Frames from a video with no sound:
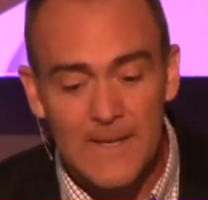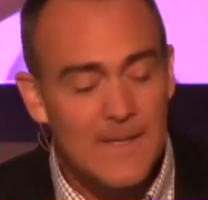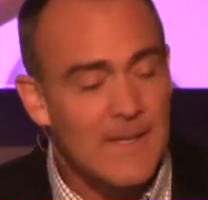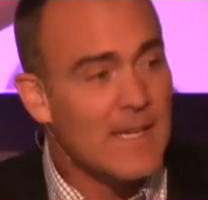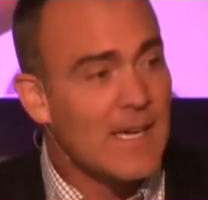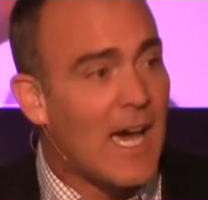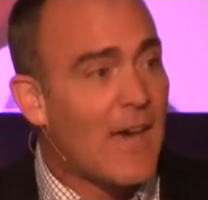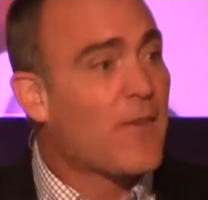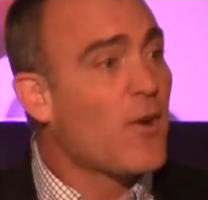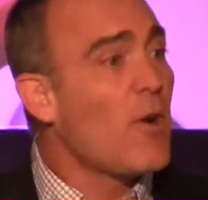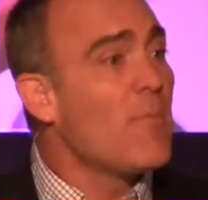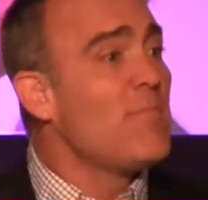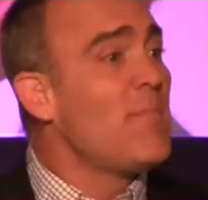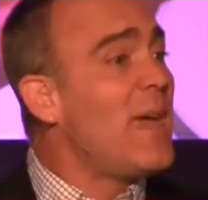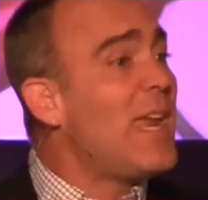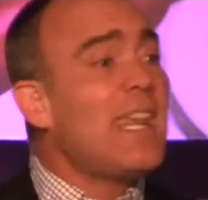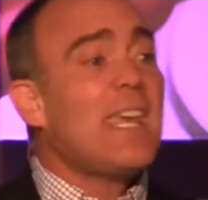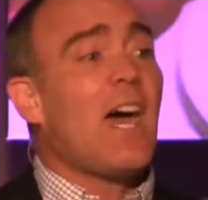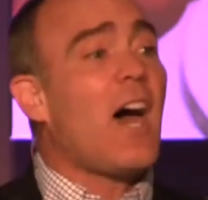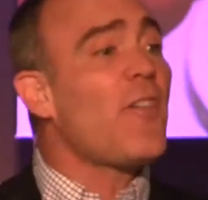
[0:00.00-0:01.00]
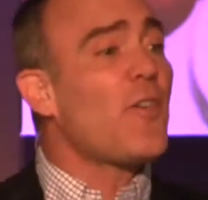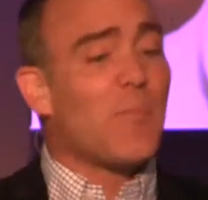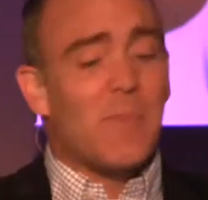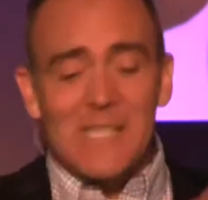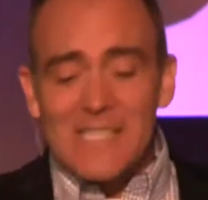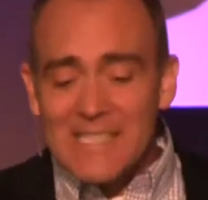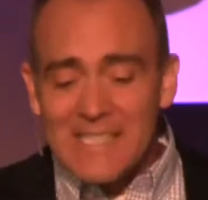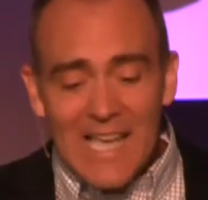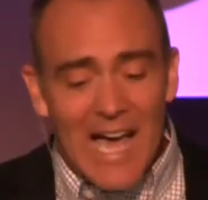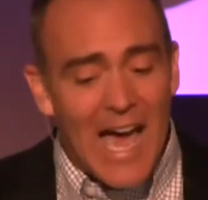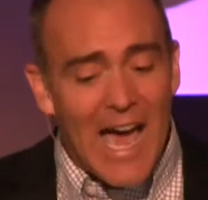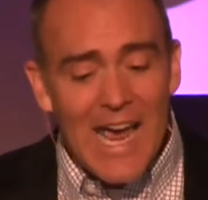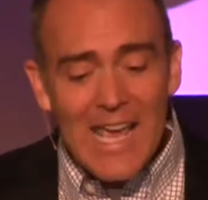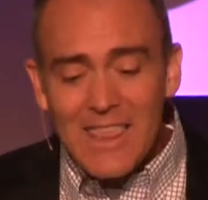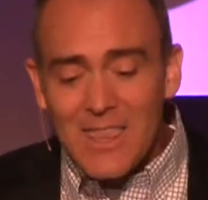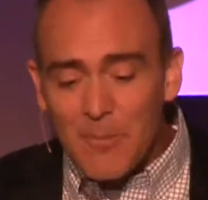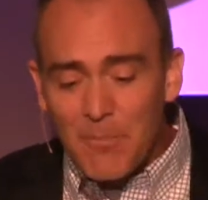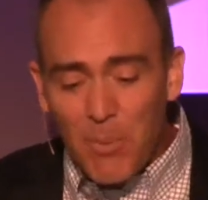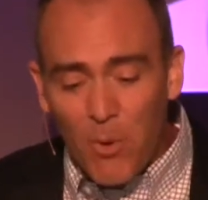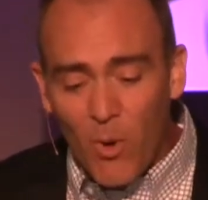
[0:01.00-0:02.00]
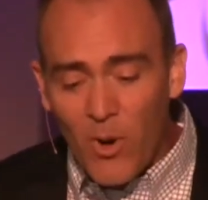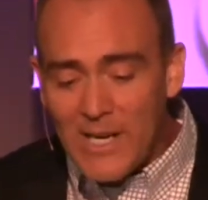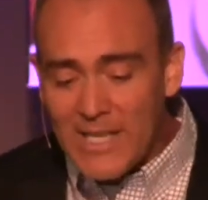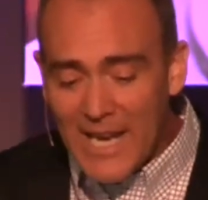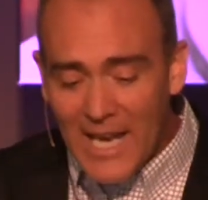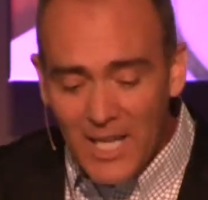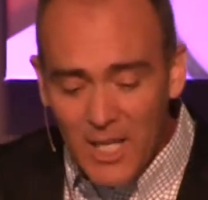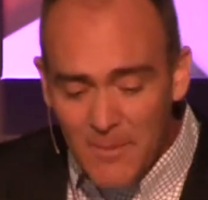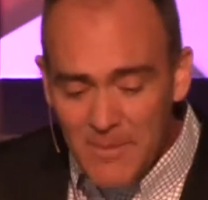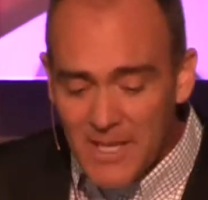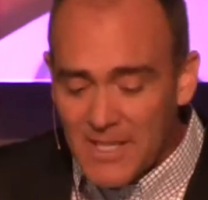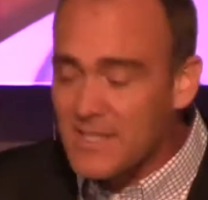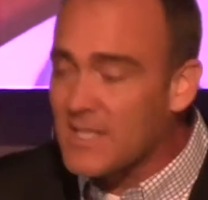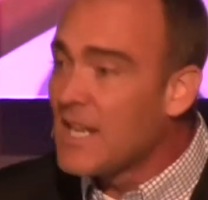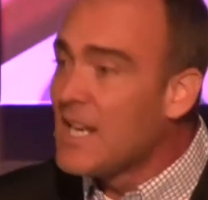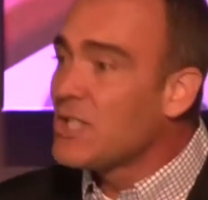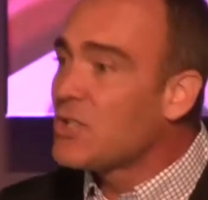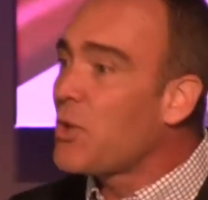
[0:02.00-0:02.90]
And there are many other beside the point elements.